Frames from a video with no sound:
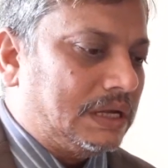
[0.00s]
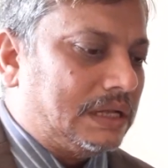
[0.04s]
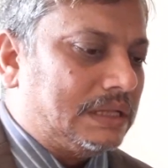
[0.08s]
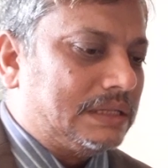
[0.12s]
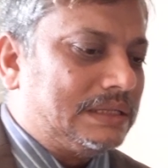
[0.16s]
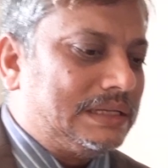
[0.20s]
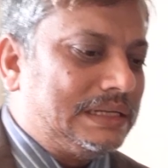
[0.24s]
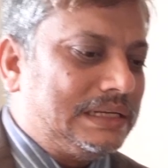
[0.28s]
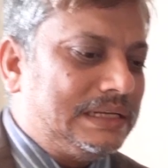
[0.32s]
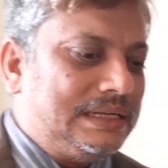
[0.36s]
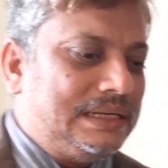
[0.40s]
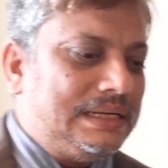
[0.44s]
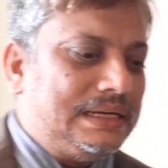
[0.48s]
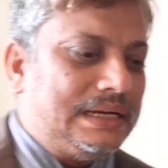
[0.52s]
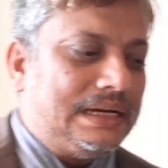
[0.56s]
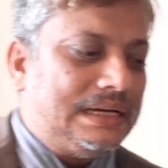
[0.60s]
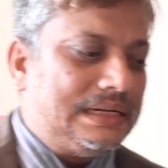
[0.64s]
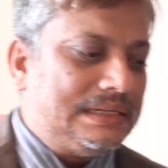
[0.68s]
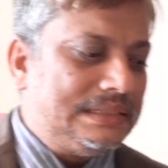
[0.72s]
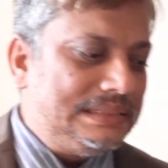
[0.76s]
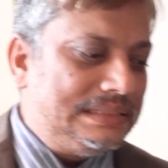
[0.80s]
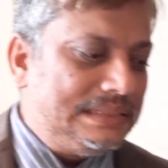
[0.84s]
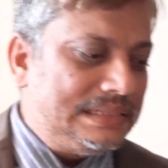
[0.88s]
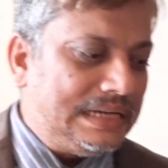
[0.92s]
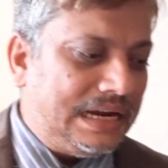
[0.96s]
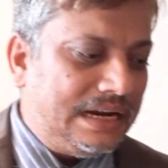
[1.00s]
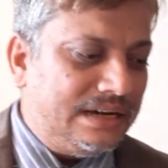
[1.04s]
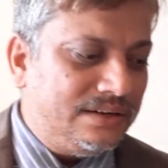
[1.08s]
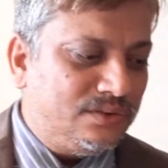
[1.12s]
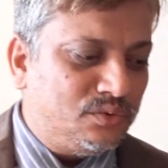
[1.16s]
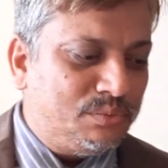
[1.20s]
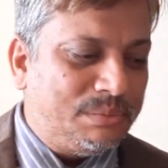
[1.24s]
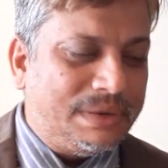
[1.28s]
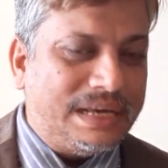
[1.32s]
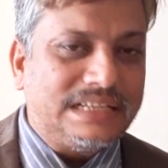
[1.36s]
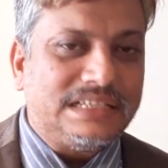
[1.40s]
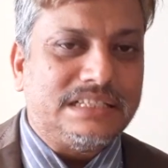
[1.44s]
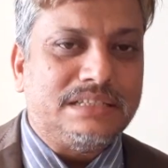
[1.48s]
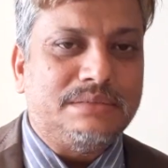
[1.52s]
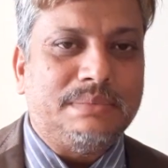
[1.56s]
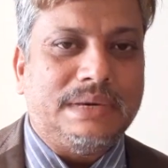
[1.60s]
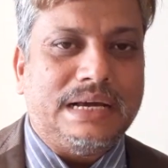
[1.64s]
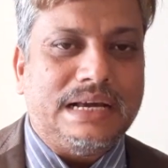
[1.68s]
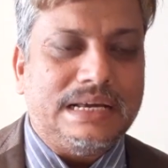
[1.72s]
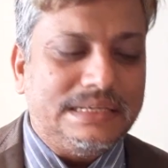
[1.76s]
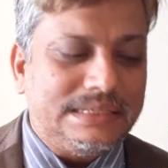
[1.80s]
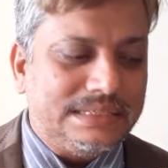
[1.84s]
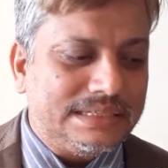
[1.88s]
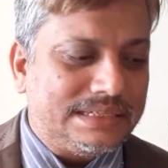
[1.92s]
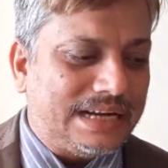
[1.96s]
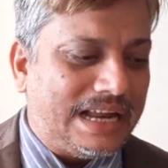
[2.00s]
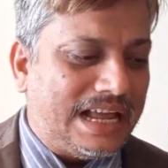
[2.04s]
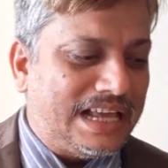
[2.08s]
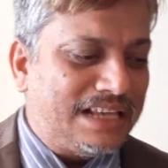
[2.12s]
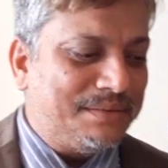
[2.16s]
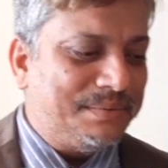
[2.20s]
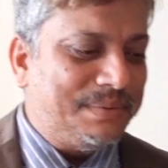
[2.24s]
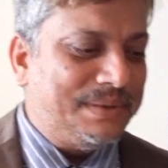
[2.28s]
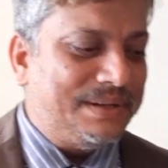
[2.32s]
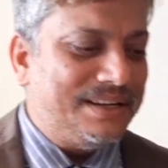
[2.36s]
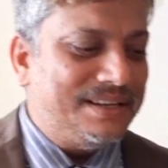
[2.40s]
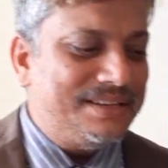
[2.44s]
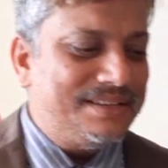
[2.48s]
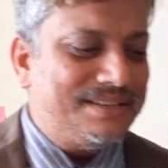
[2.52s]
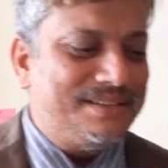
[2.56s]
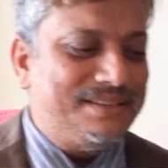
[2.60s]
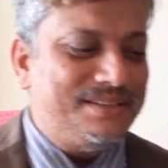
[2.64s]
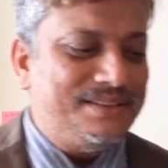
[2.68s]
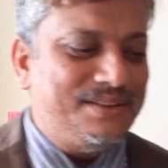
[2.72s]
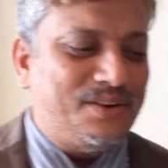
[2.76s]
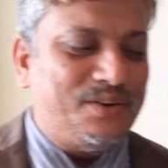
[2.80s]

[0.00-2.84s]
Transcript: They are designed to maximize transparency